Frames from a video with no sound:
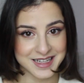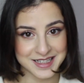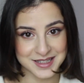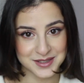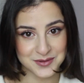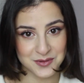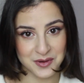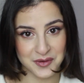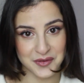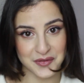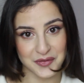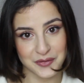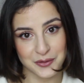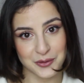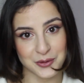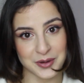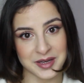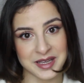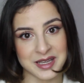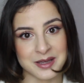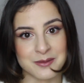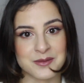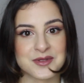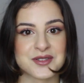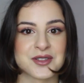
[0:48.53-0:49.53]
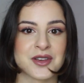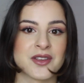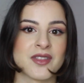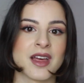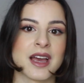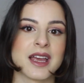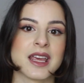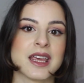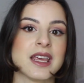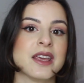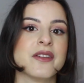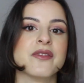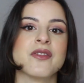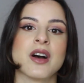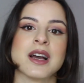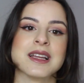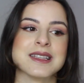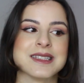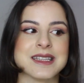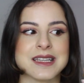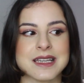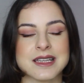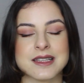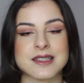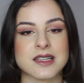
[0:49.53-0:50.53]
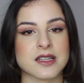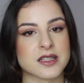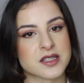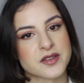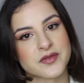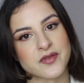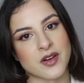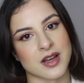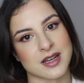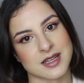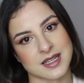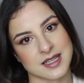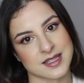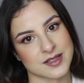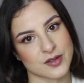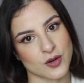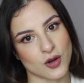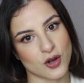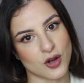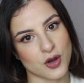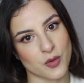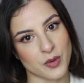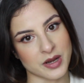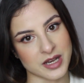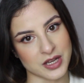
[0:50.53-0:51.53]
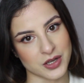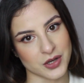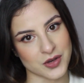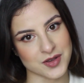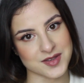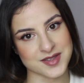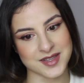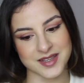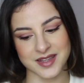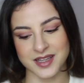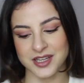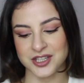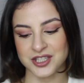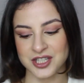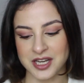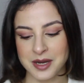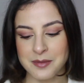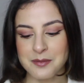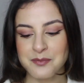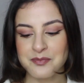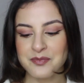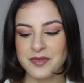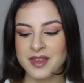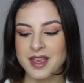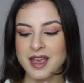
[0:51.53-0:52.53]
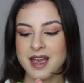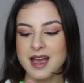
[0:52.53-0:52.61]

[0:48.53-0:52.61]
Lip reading: his one for him so that he finds it easier to find his locker when he goes to the gym.